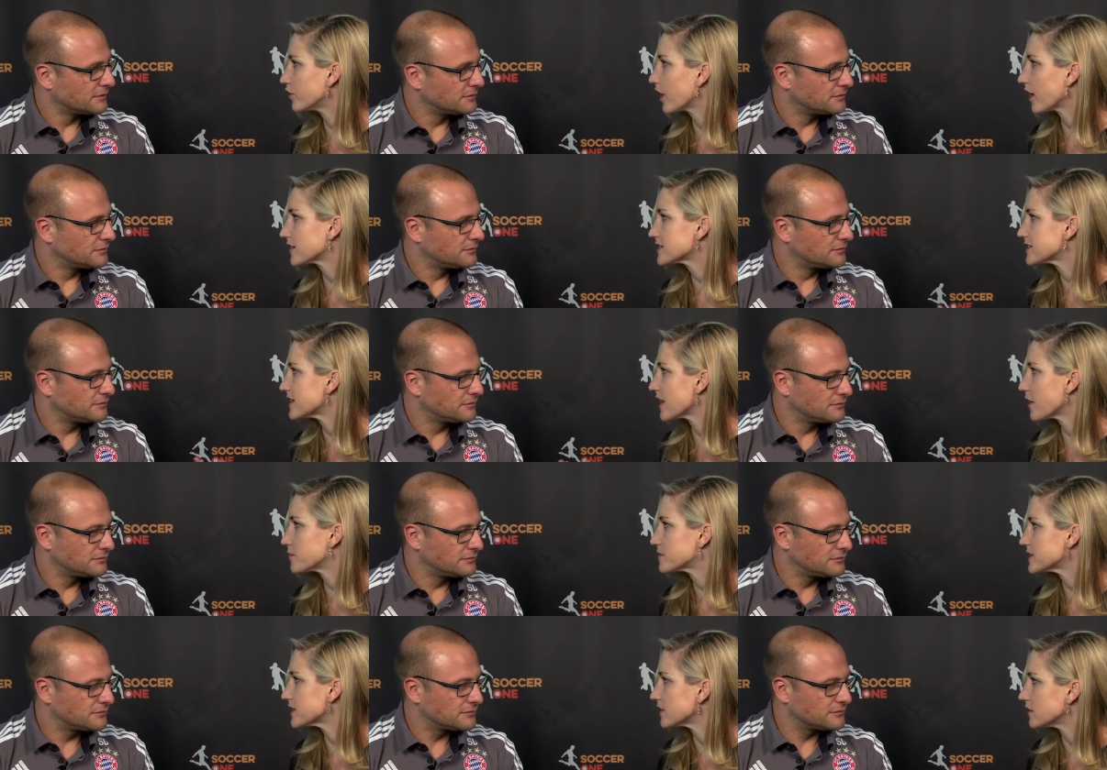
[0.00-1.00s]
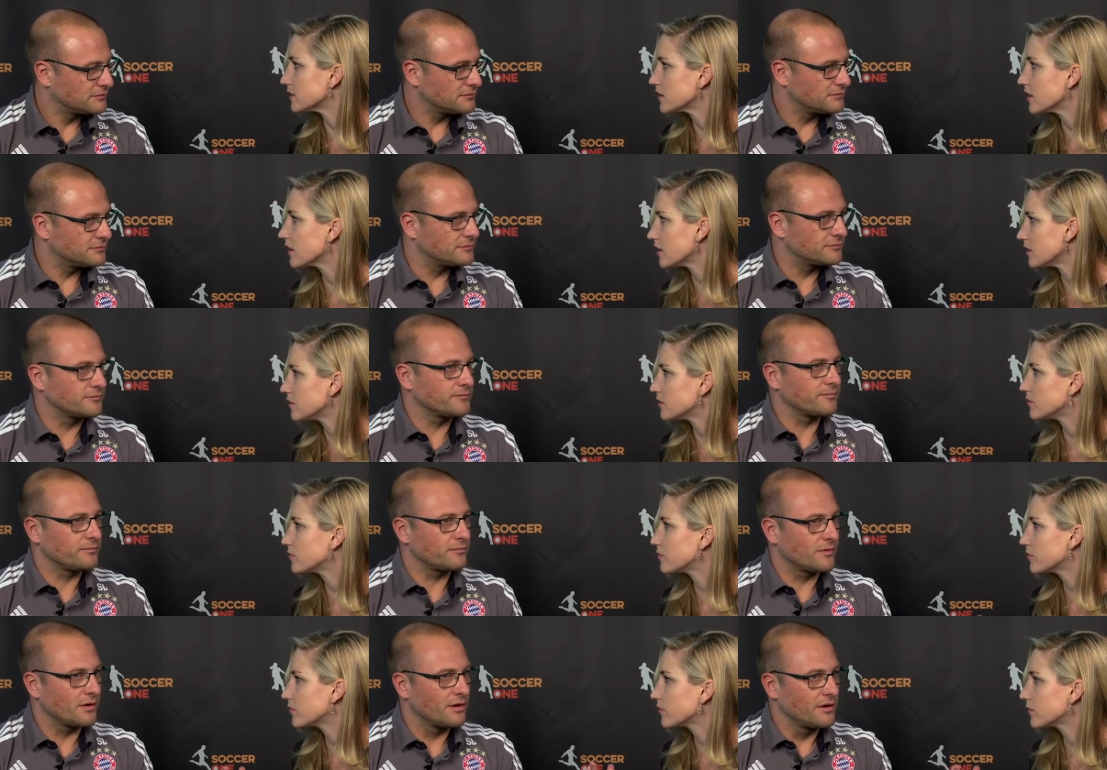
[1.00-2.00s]
Speaker 1: next steps in, in
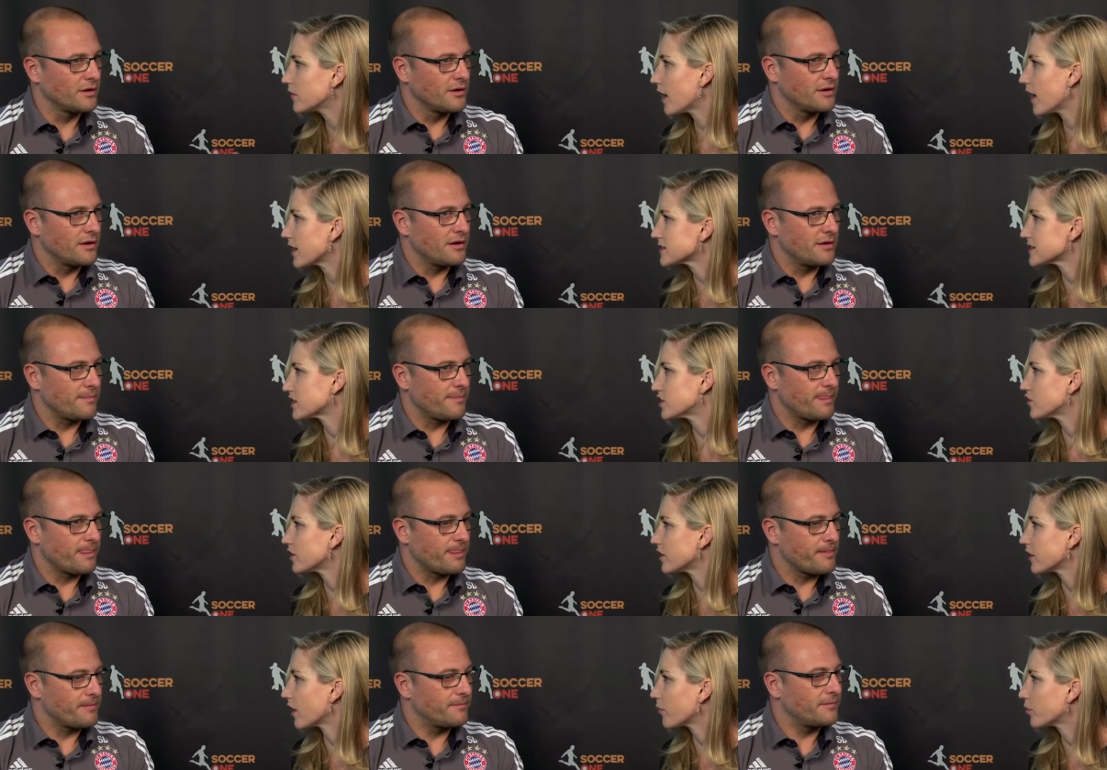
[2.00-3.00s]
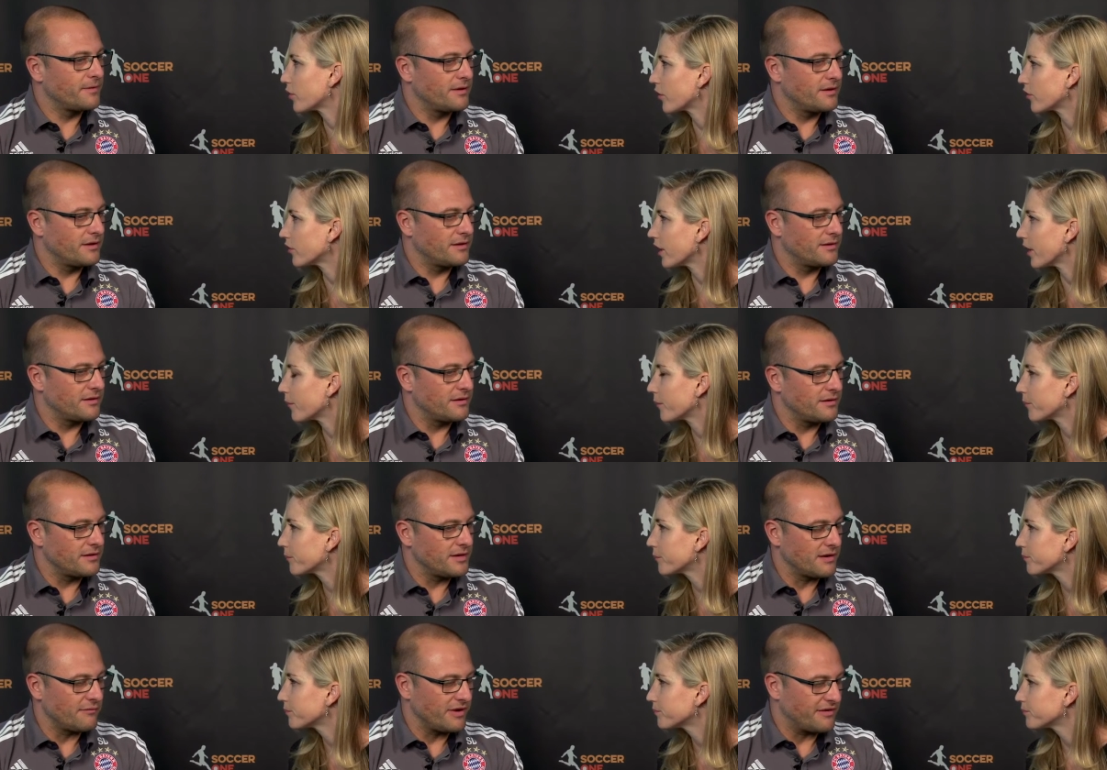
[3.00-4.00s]
executing that program?
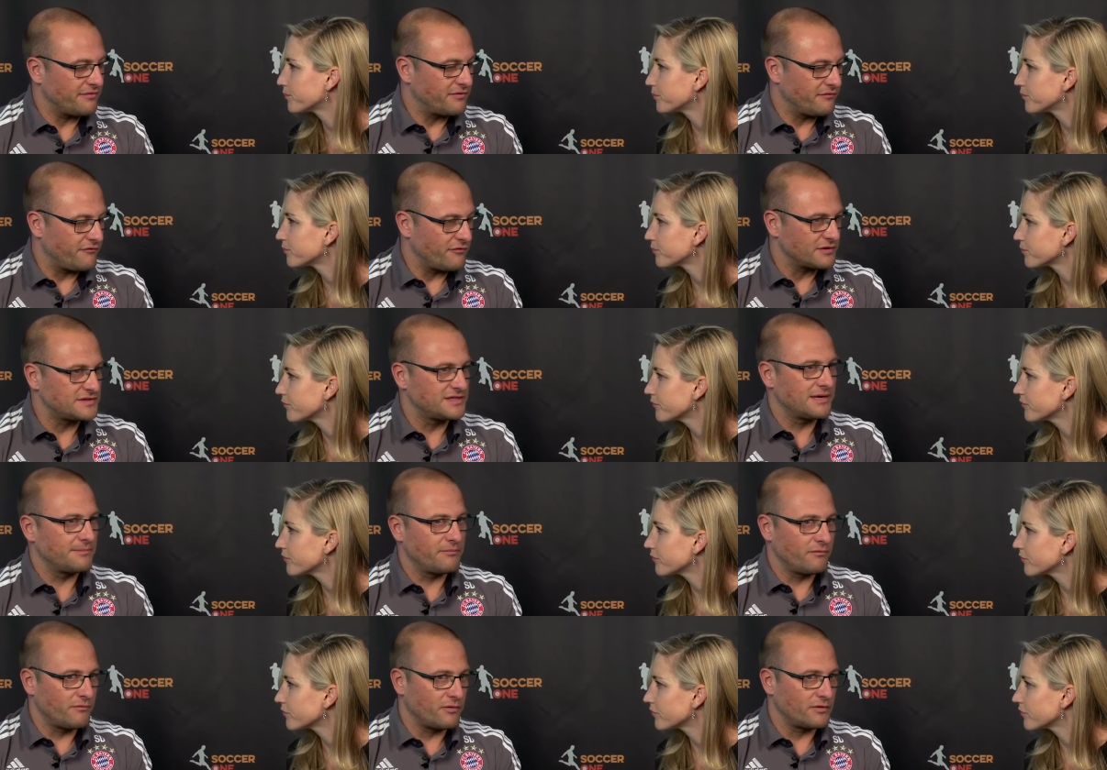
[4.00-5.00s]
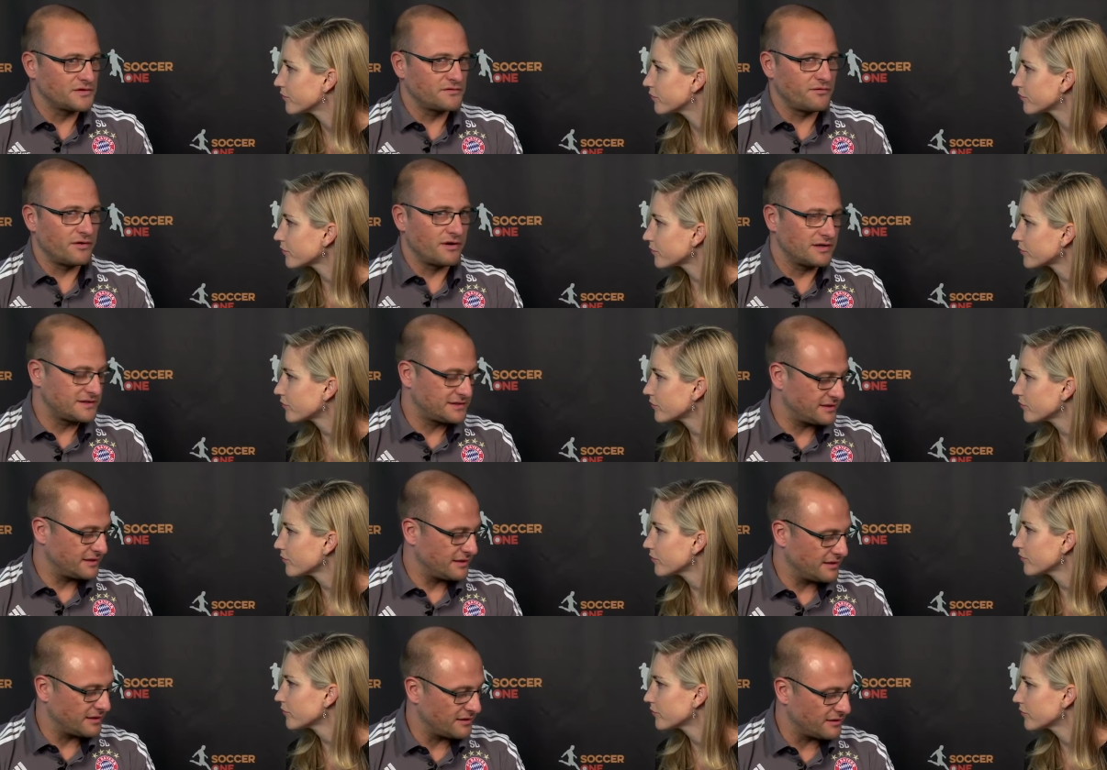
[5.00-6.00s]
Speaker 2: Yeah, we had the first step was for us
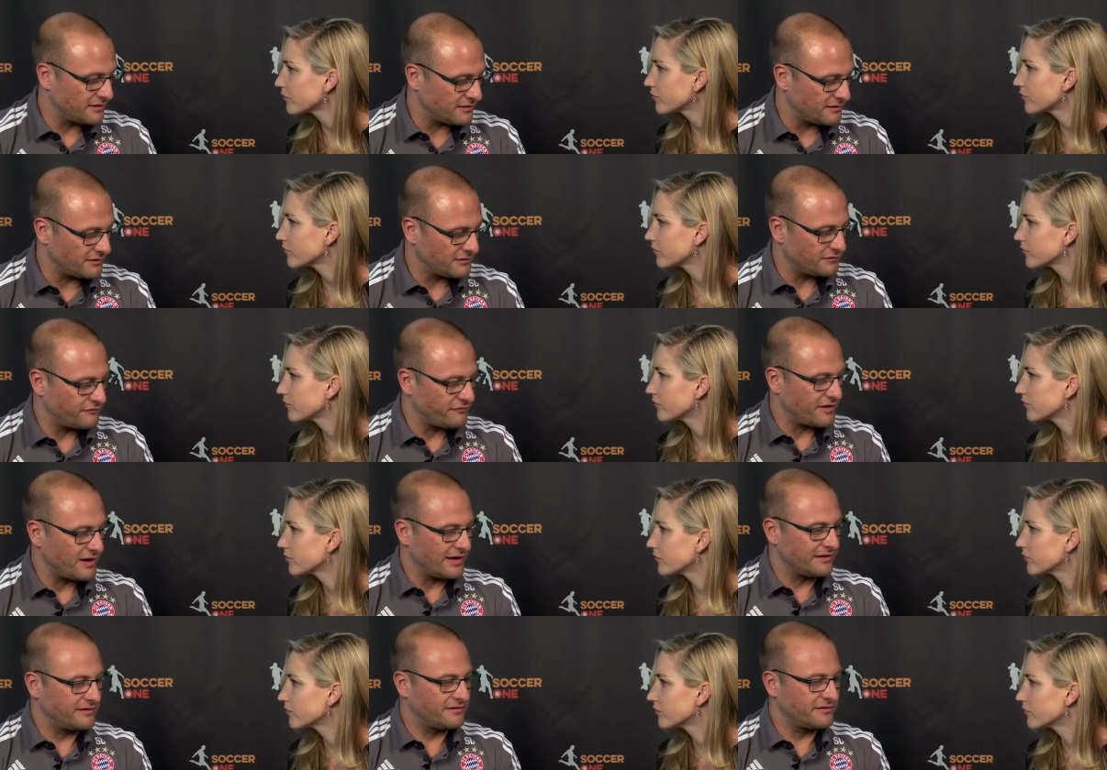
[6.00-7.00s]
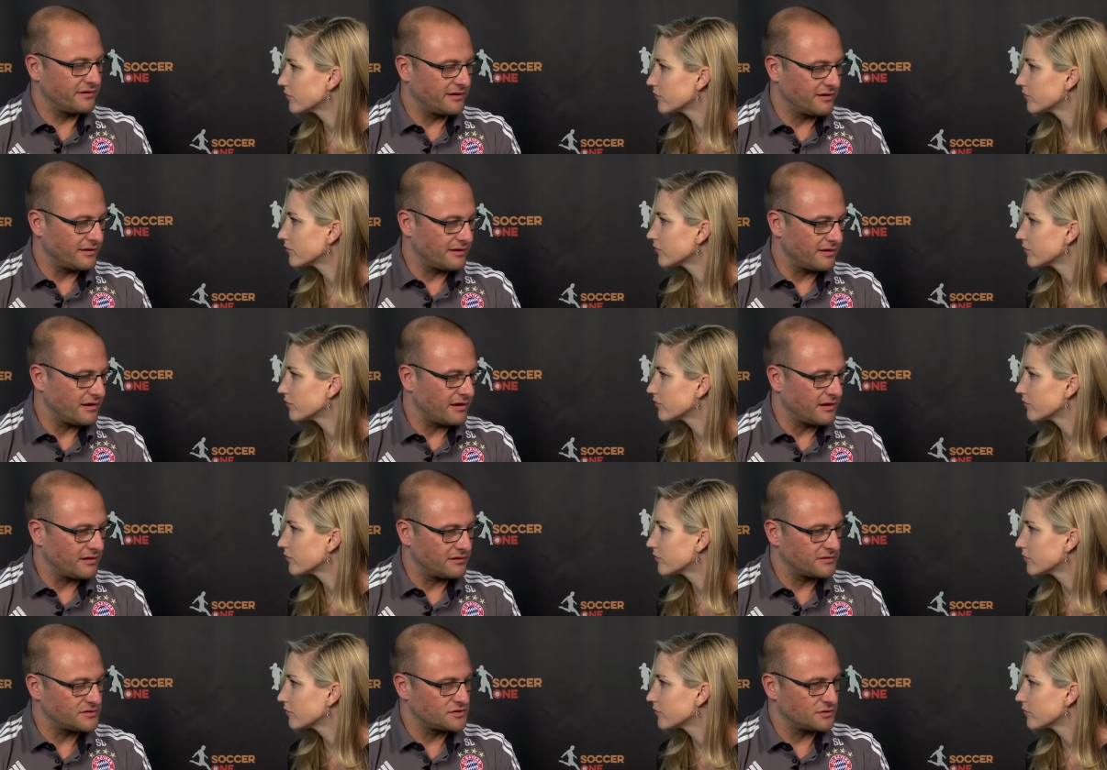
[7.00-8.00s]
uh, to find
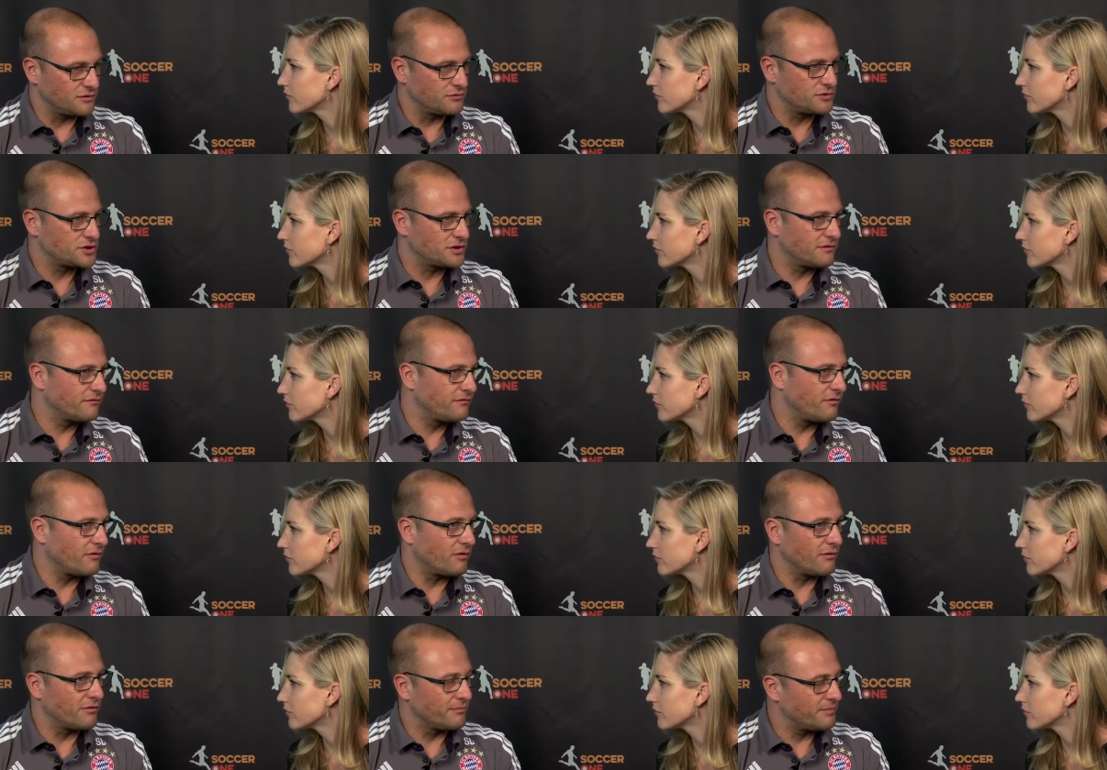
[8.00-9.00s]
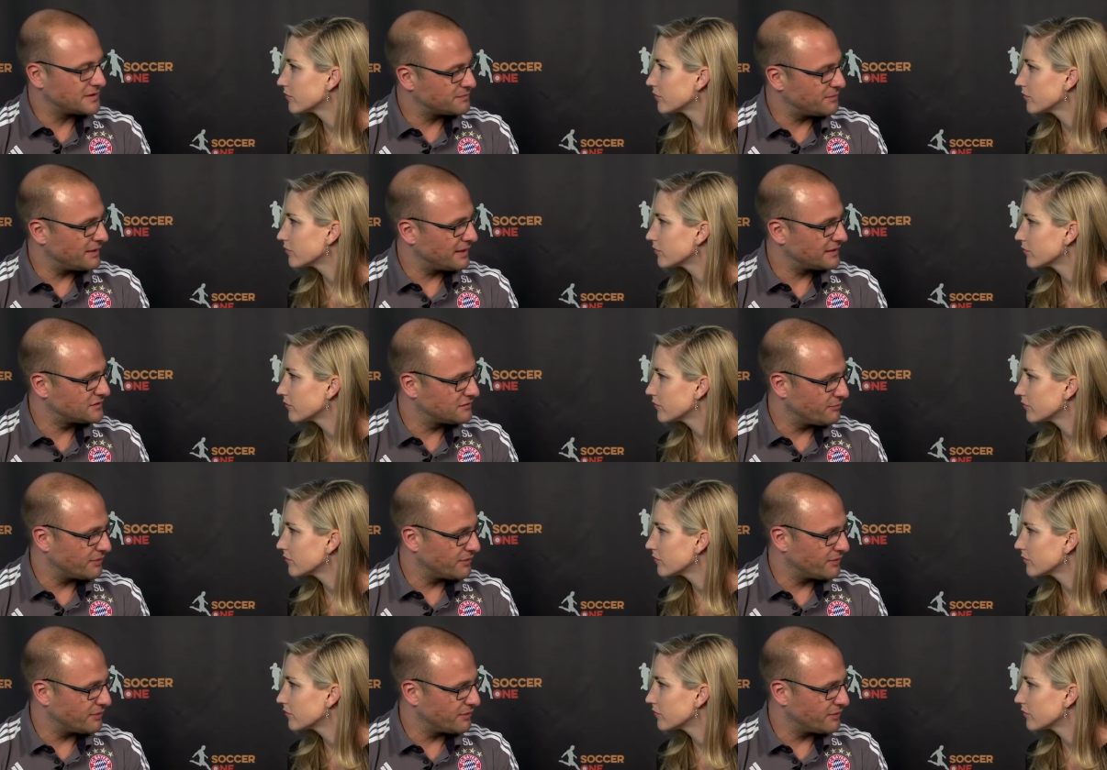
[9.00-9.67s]
uh, a solution for all the best players to